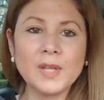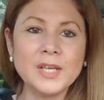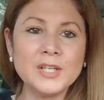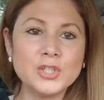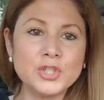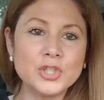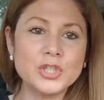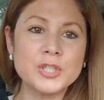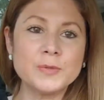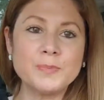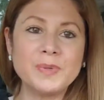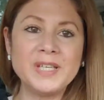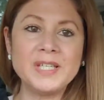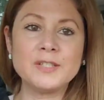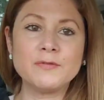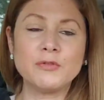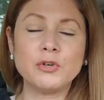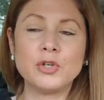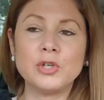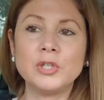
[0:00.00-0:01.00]
It's just
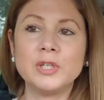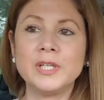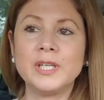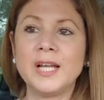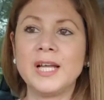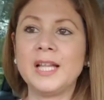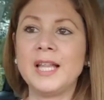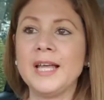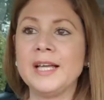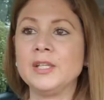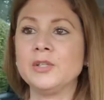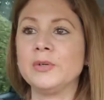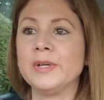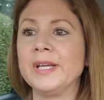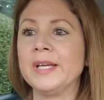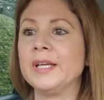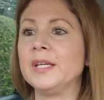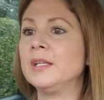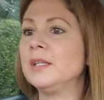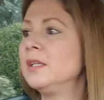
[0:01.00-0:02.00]
peaceful, and I like
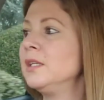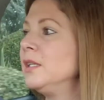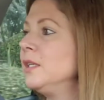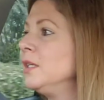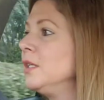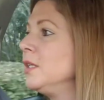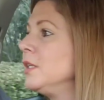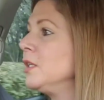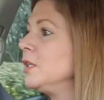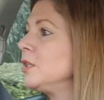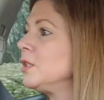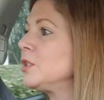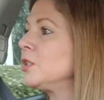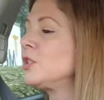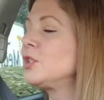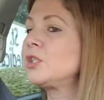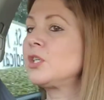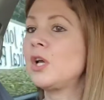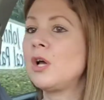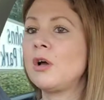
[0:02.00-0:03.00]
doing it.
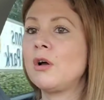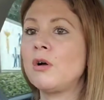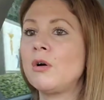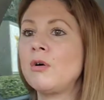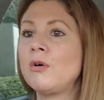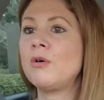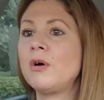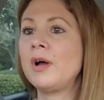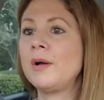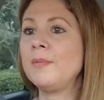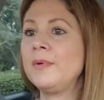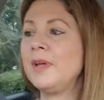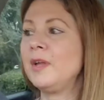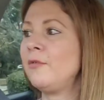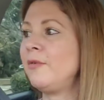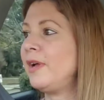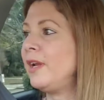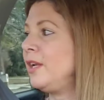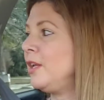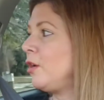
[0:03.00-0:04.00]
So I'm
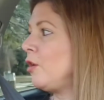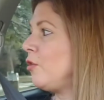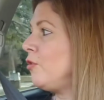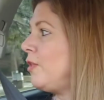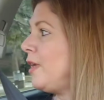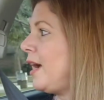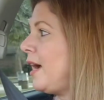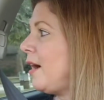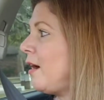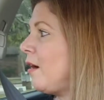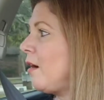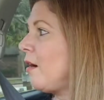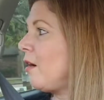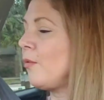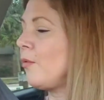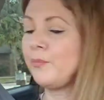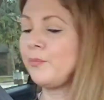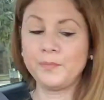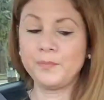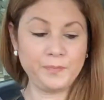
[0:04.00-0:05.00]
getting ready to go there,
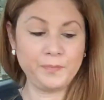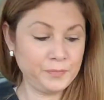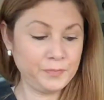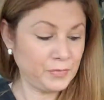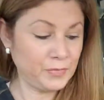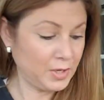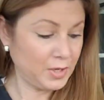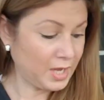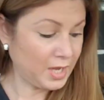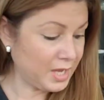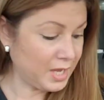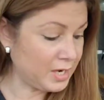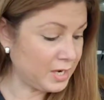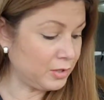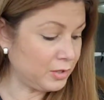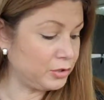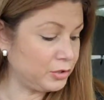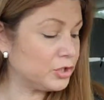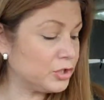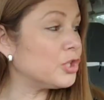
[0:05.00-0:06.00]
and
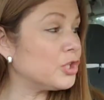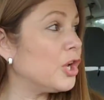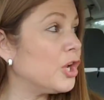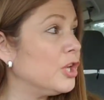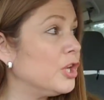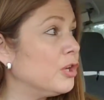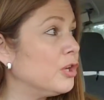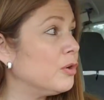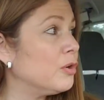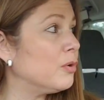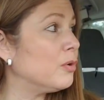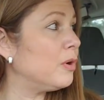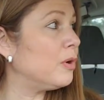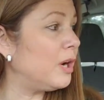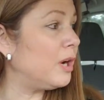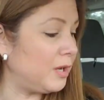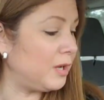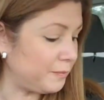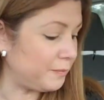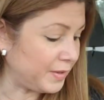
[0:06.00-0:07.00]
I'll just show you.
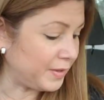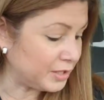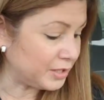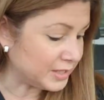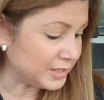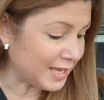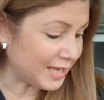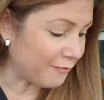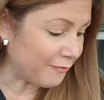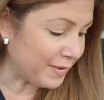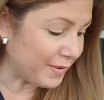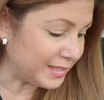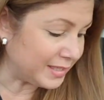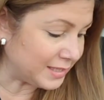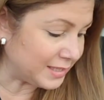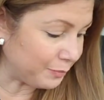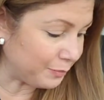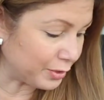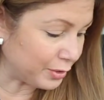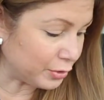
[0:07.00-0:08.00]
I just have my
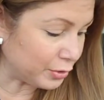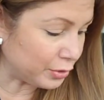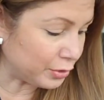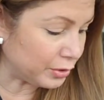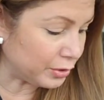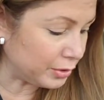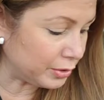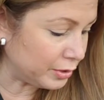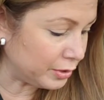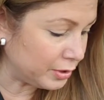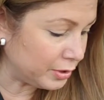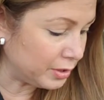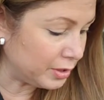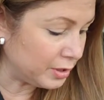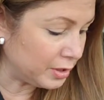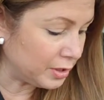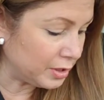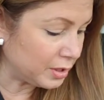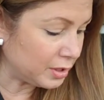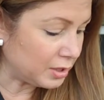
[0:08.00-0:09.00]
typical
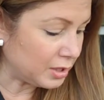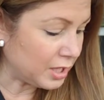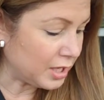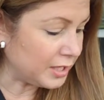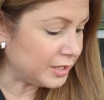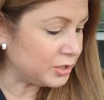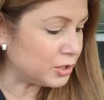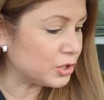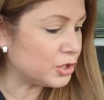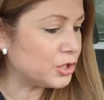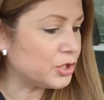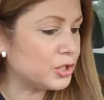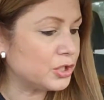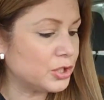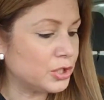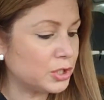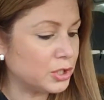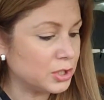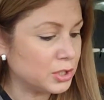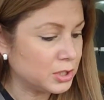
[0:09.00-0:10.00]
lunch
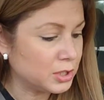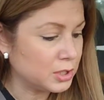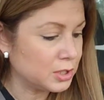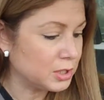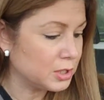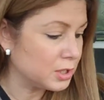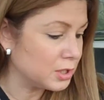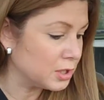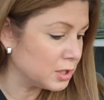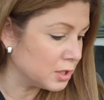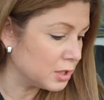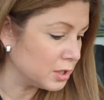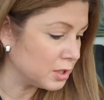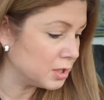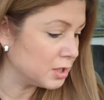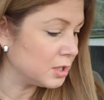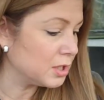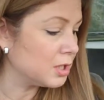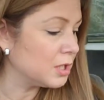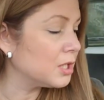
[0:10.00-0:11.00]

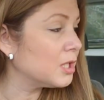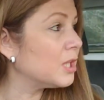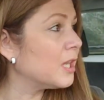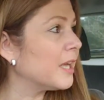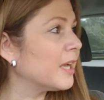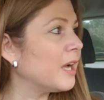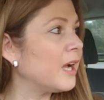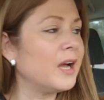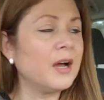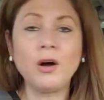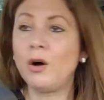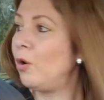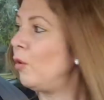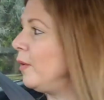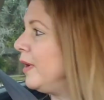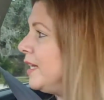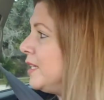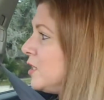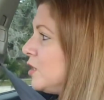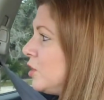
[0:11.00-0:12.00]
like I
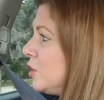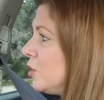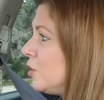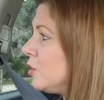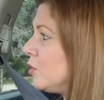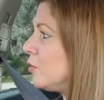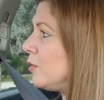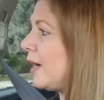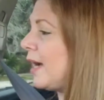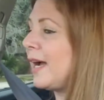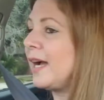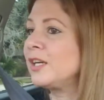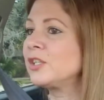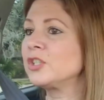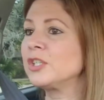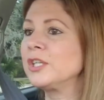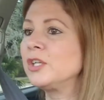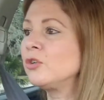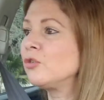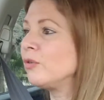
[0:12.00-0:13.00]
always do. I
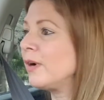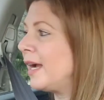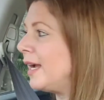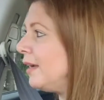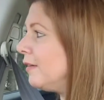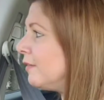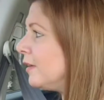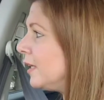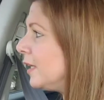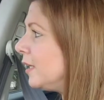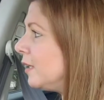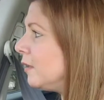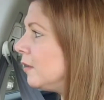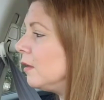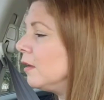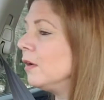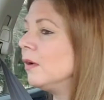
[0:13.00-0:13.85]
actually crave it.